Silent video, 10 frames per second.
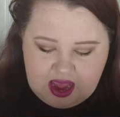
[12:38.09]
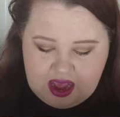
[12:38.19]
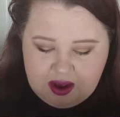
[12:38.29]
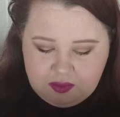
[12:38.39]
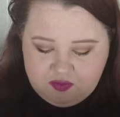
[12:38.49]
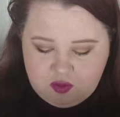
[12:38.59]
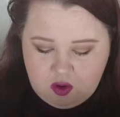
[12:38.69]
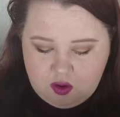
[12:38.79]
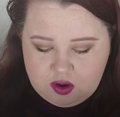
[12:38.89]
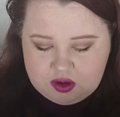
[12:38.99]
Um, we've
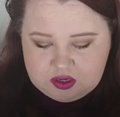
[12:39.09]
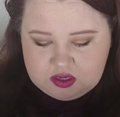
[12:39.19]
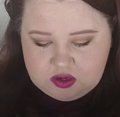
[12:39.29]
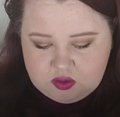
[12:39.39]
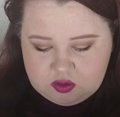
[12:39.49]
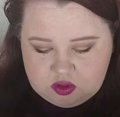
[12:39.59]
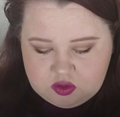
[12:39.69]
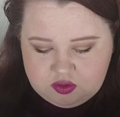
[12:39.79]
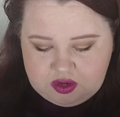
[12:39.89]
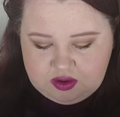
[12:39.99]
got
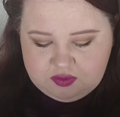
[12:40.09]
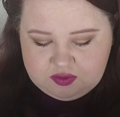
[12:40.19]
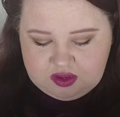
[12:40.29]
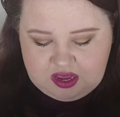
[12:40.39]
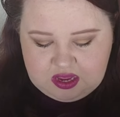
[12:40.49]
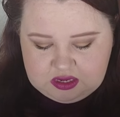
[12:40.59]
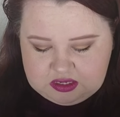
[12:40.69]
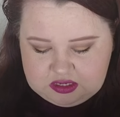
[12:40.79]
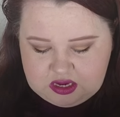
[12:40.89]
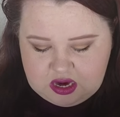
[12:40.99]
three, eight,
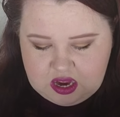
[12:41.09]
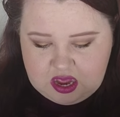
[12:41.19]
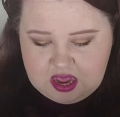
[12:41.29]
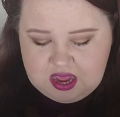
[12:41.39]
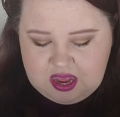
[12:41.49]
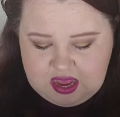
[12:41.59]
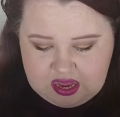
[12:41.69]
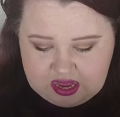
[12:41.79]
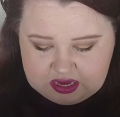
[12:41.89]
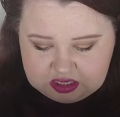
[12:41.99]

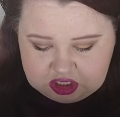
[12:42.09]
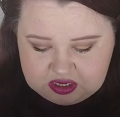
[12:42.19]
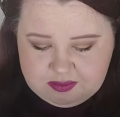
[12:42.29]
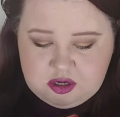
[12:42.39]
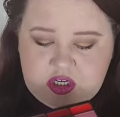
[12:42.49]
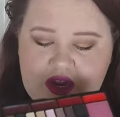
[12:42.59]
the shimmer